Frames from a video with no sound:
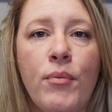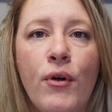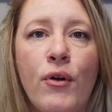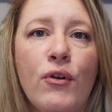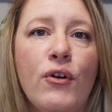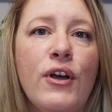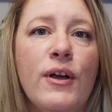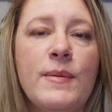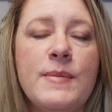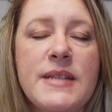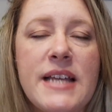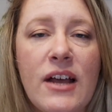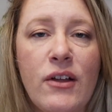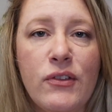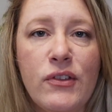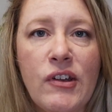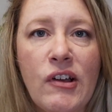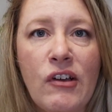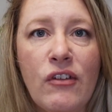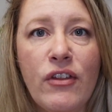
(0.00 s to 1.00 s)
programs
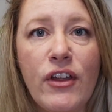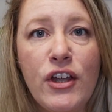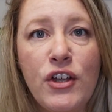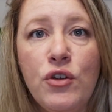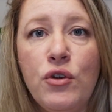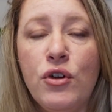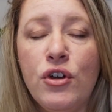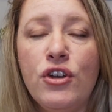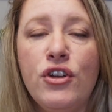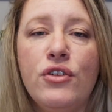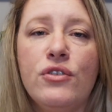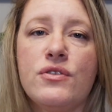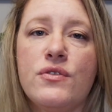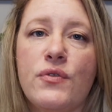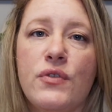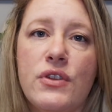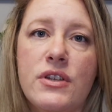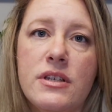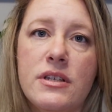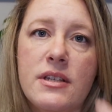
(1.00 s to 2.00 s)
out there that you could use
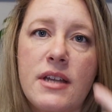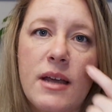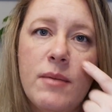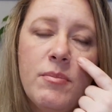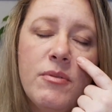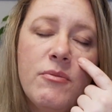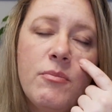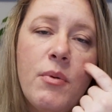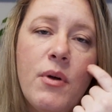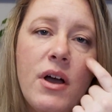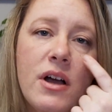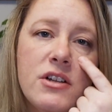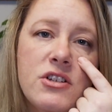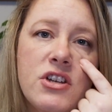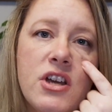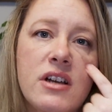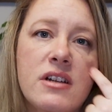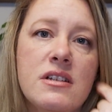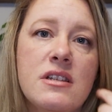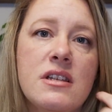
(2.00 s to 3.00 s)
for this type of
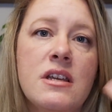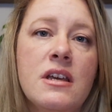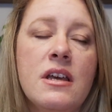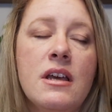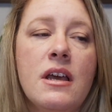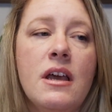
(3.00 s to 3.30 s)
project.